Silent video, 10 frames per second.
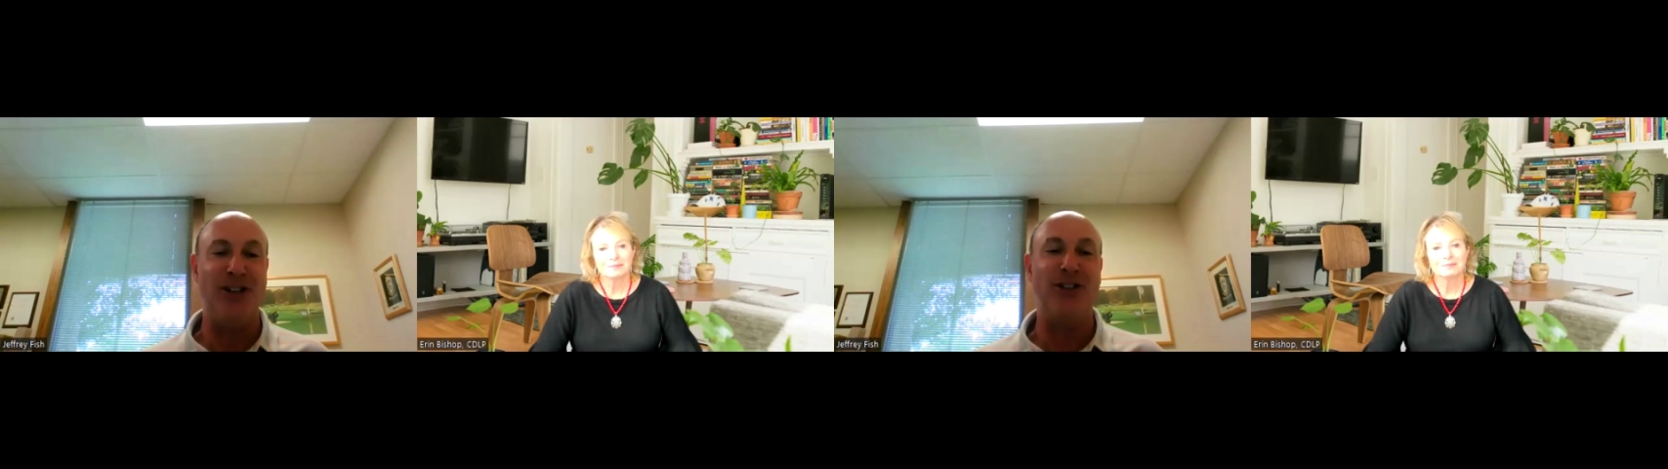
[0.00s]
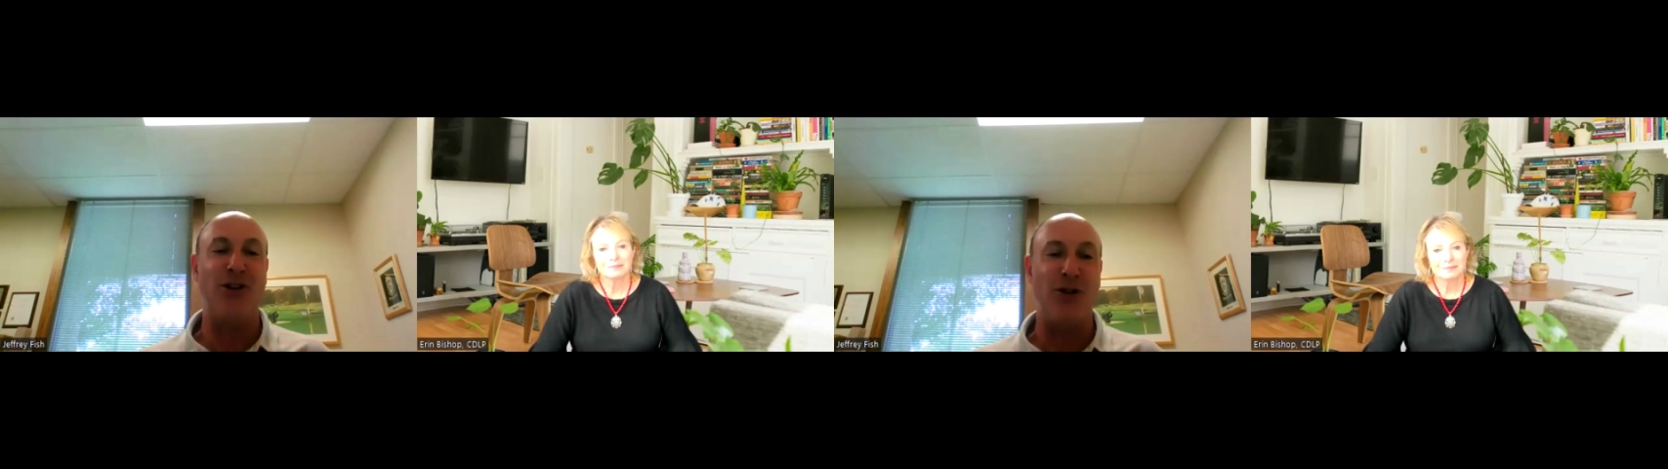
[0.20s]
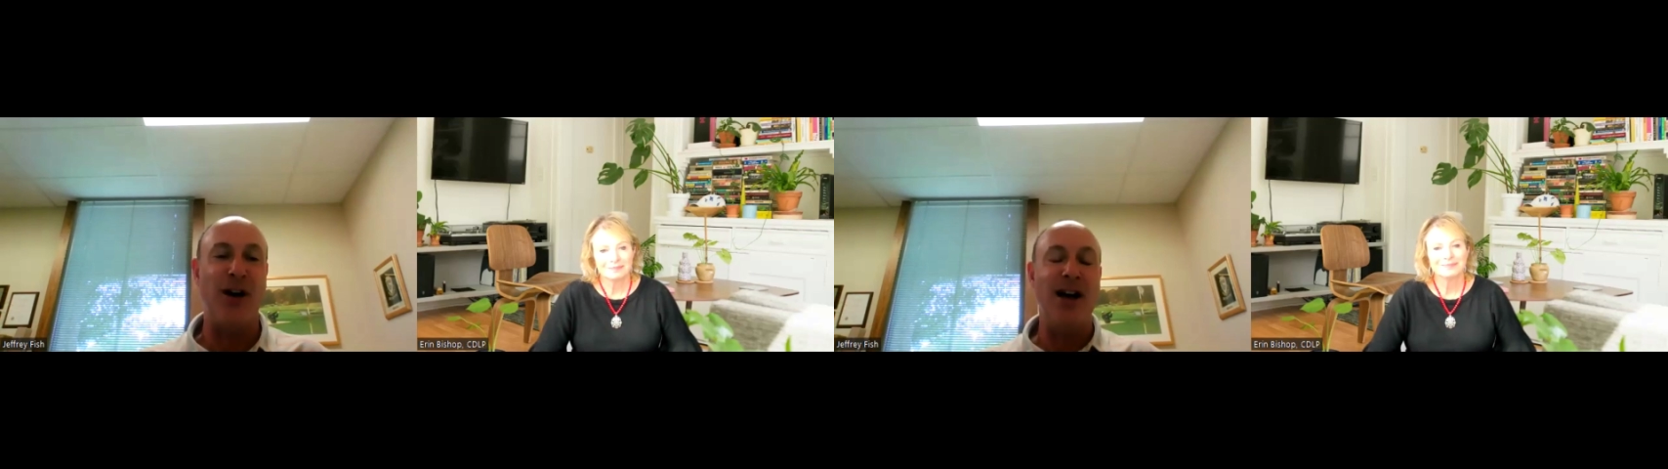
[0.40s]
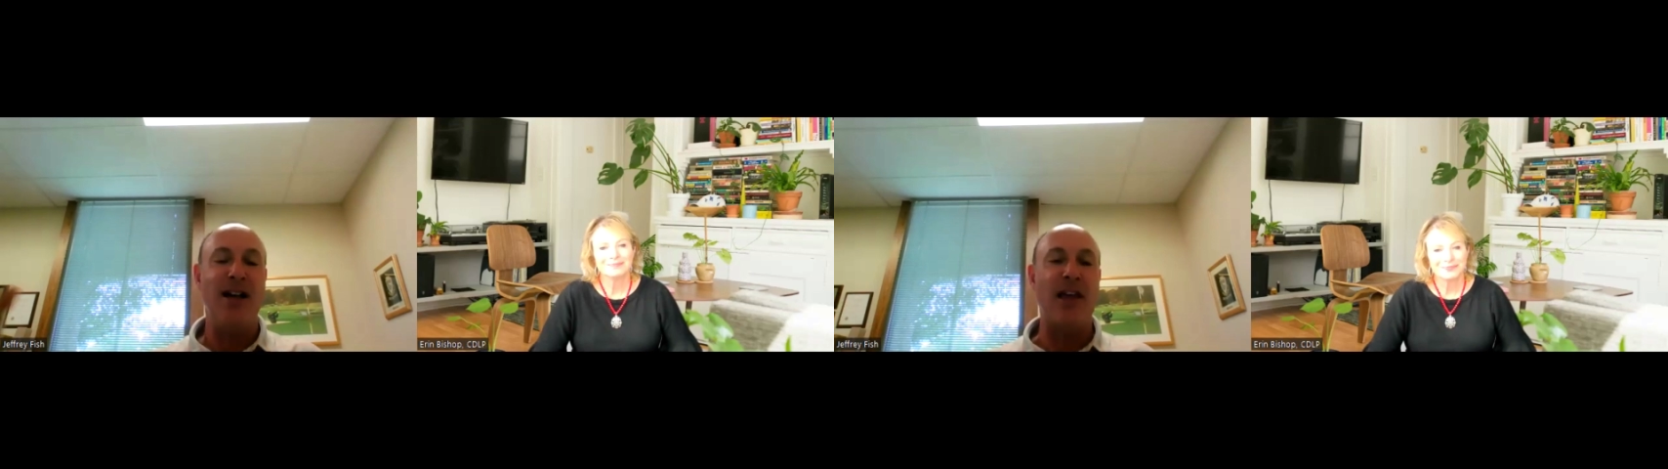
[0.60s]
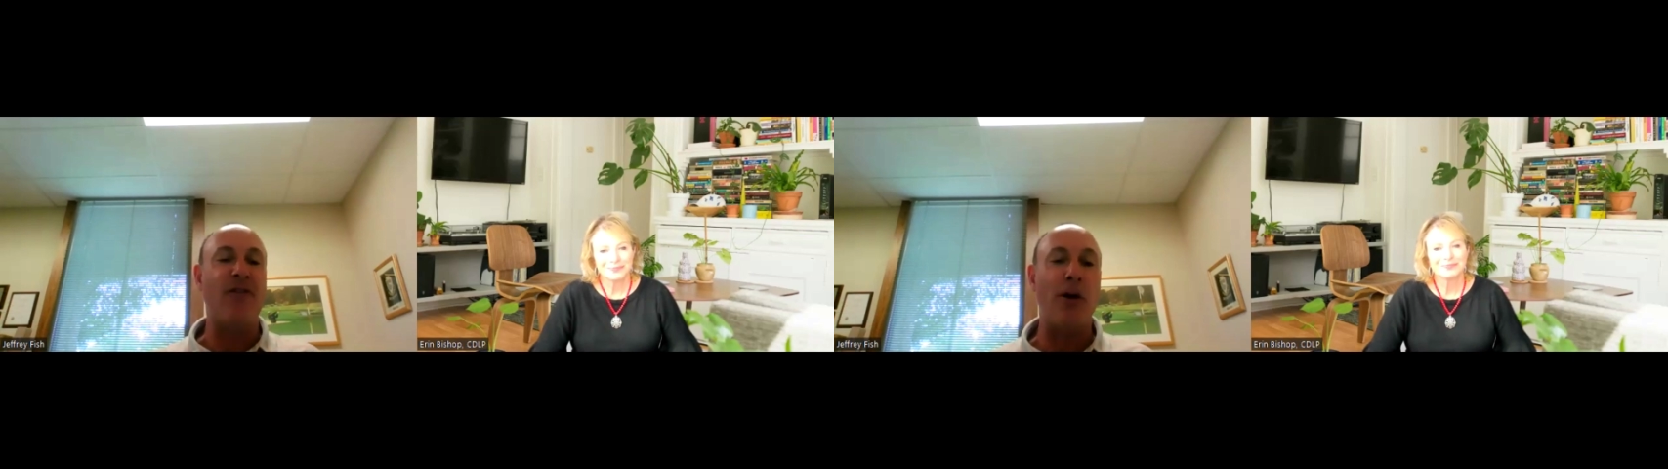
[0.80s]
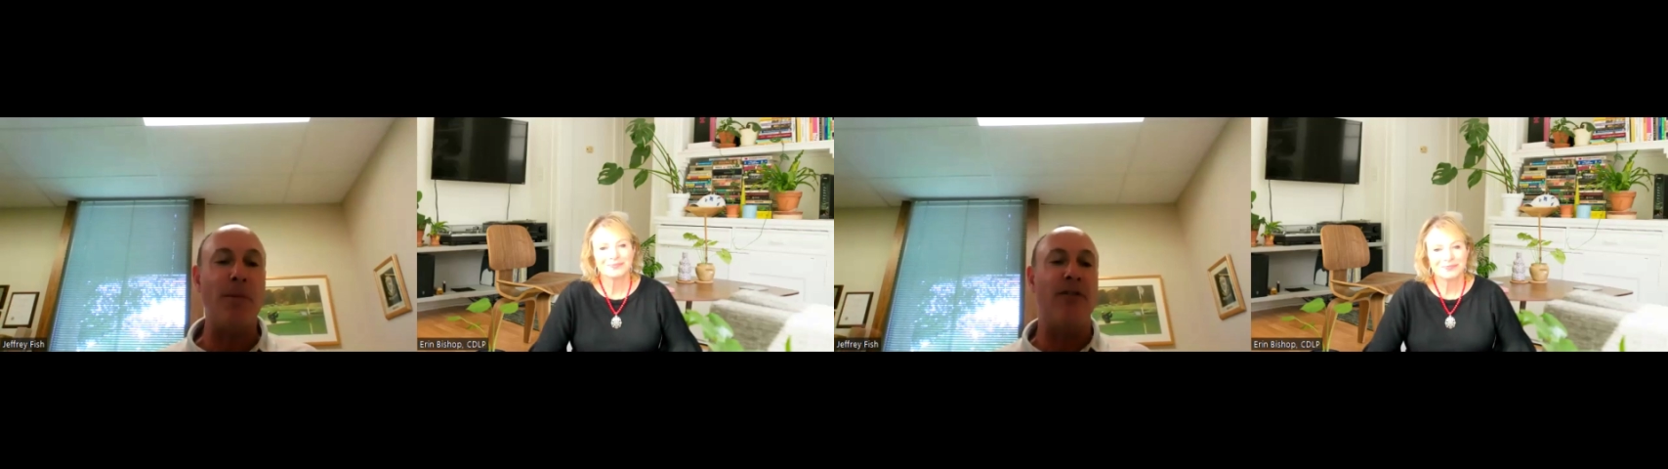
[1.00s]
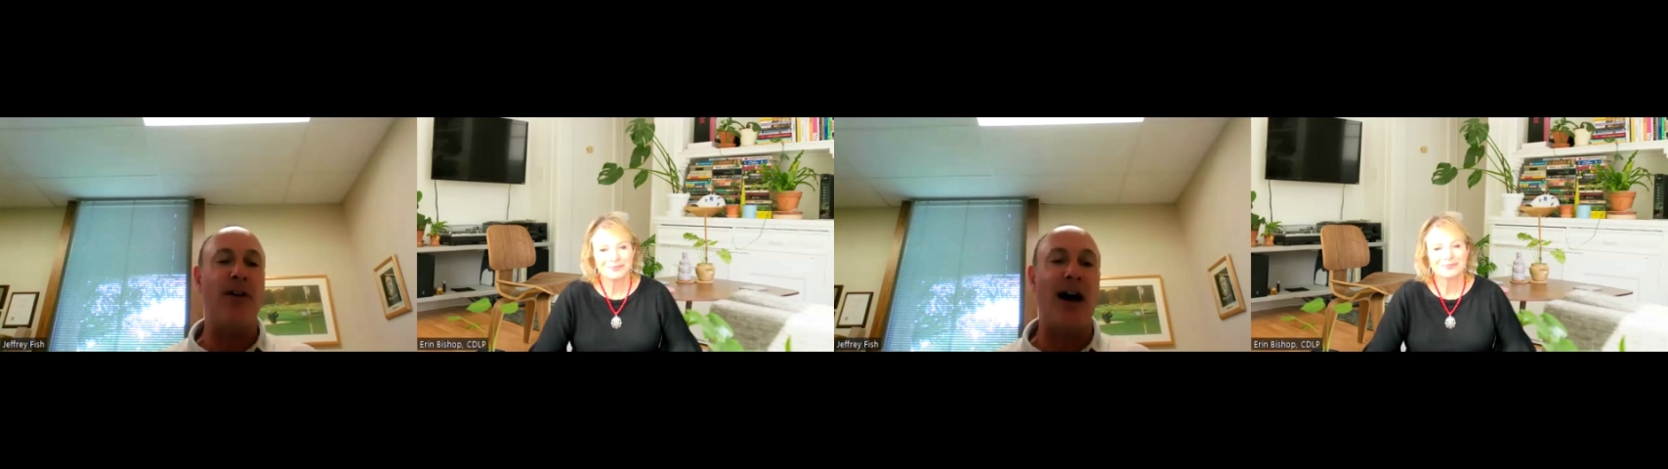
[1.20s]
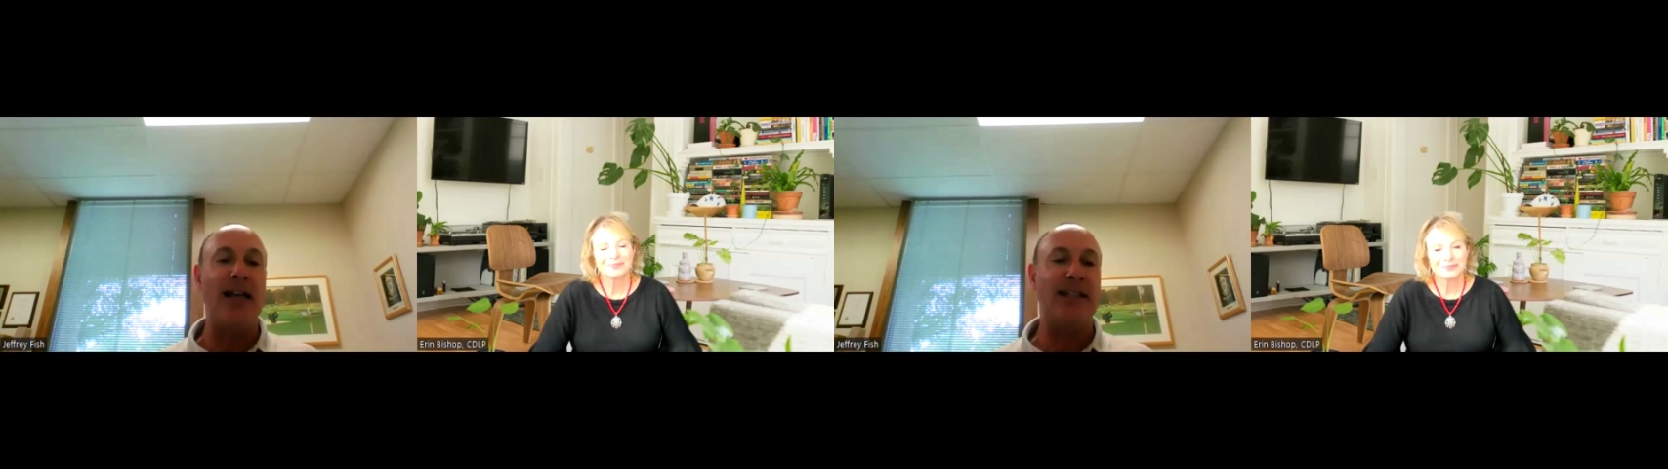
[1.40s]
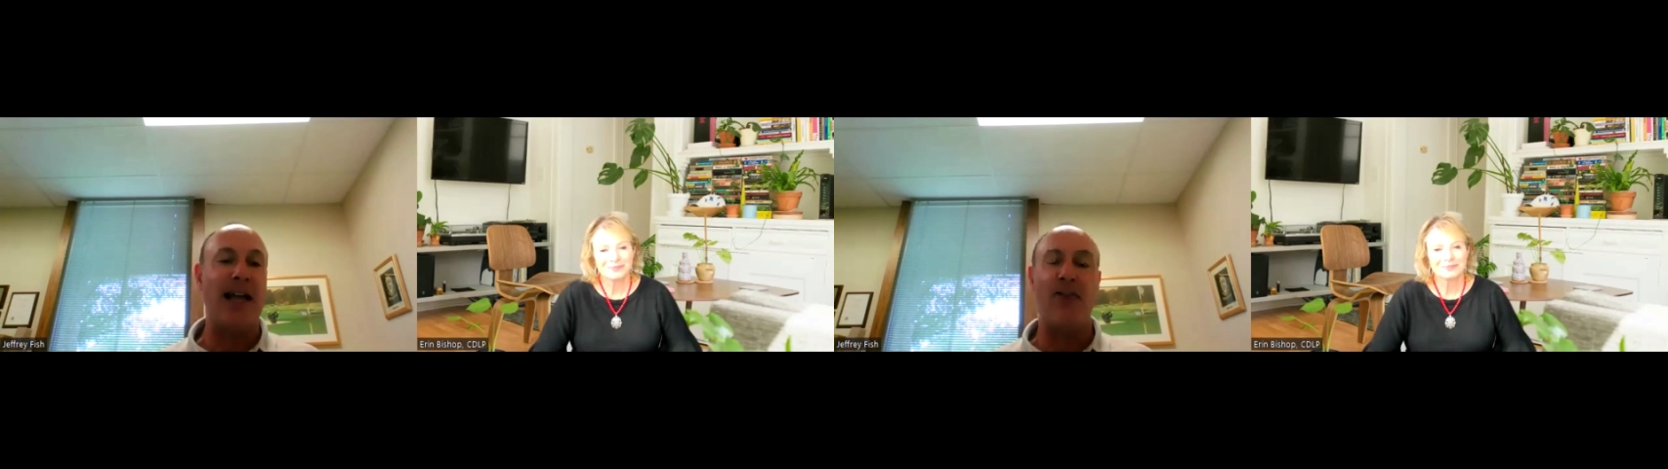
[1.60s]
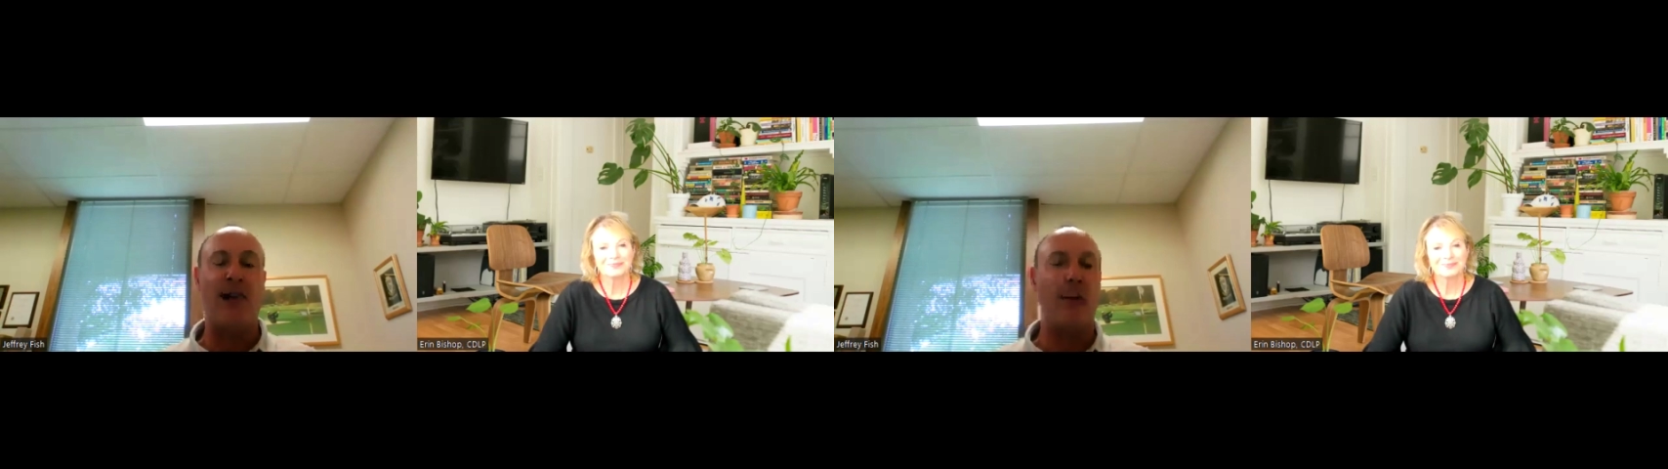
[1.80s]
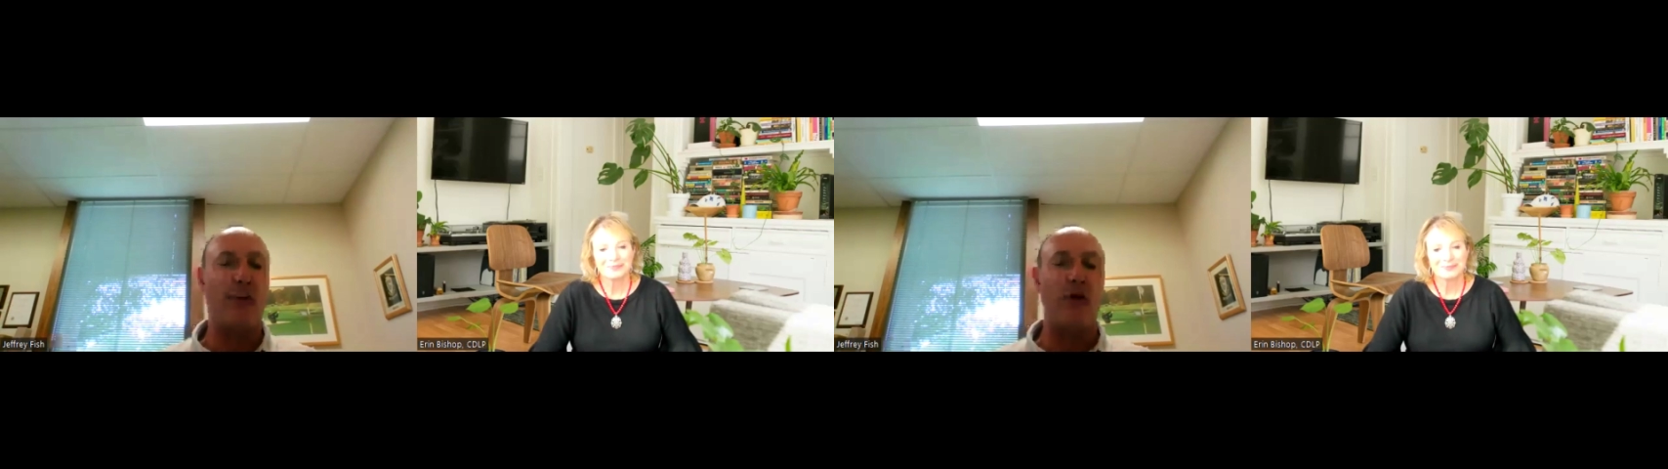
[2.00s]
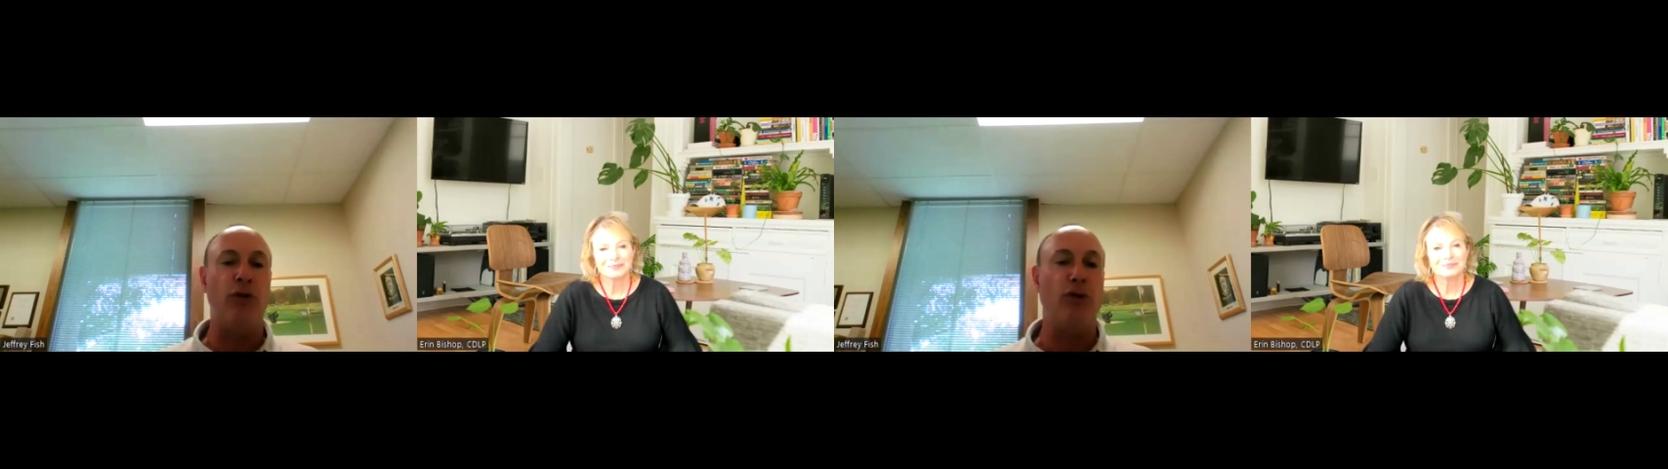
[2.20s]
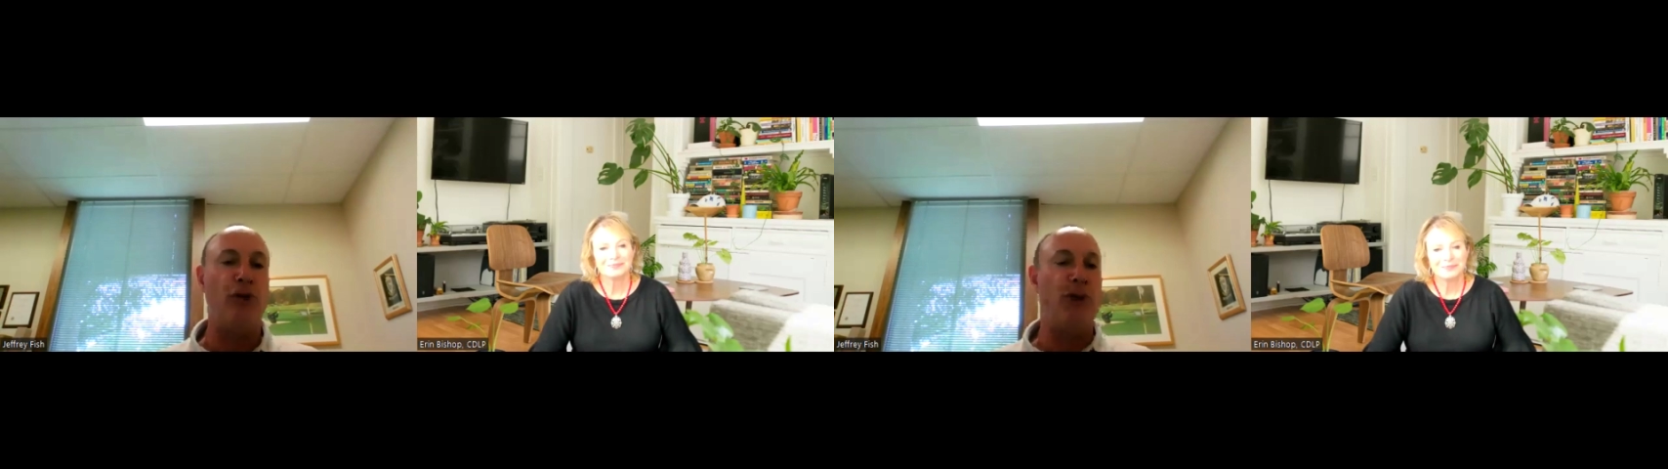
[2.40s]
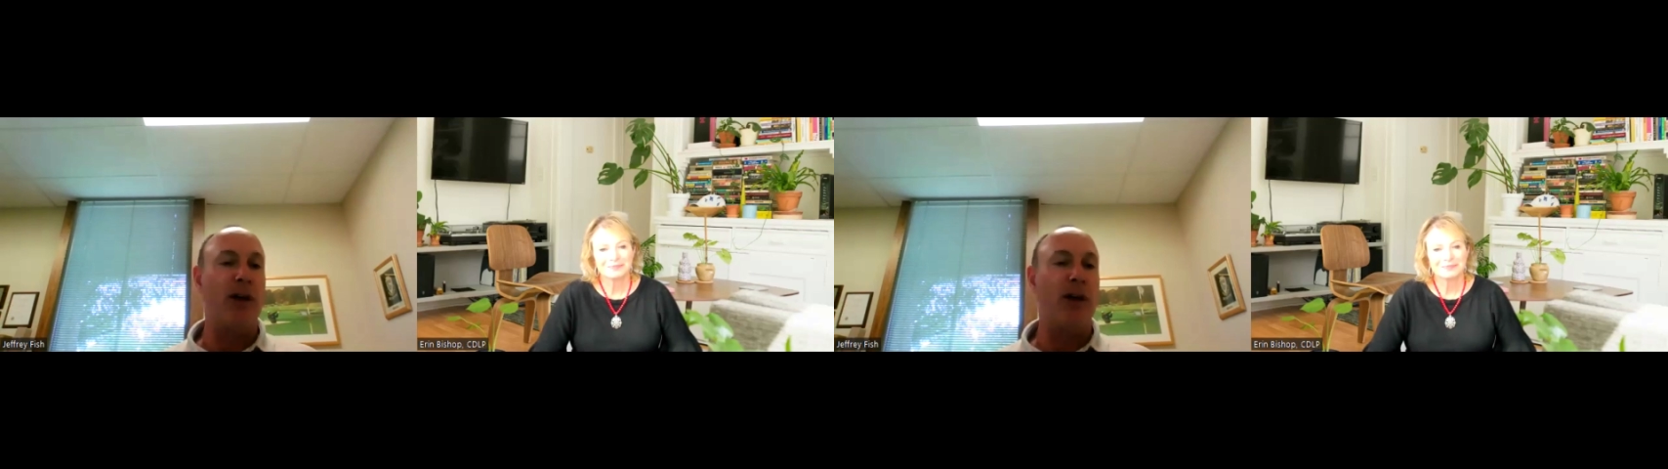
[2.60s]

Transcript: So they've already been advised, hey, if I can prove